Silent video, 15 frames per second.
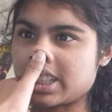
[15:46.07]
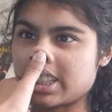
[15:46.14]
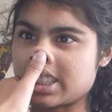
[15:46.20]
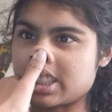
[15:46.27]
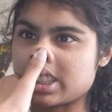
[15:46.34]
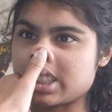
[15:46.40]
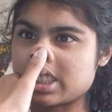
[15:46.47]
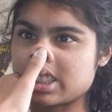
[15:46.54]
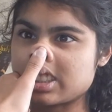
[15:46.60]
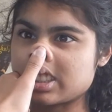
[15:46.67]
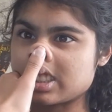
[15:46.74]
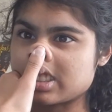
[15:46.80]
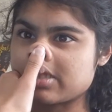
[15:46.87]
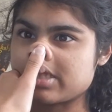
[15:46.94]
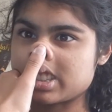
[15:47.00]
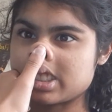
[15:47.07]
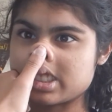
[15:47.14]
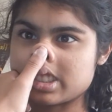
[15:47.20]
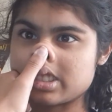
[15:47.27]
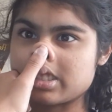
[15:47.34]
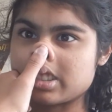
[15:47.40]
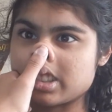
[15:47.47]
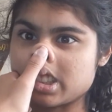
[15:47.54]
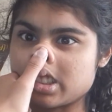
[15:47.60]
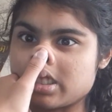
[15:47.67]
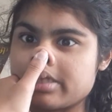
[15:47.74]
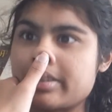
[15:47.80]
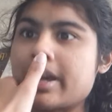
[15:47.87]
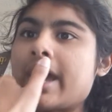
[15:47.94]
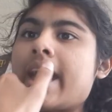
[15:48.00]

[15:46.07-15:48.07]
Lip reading: It turns out The Emperor's New Groove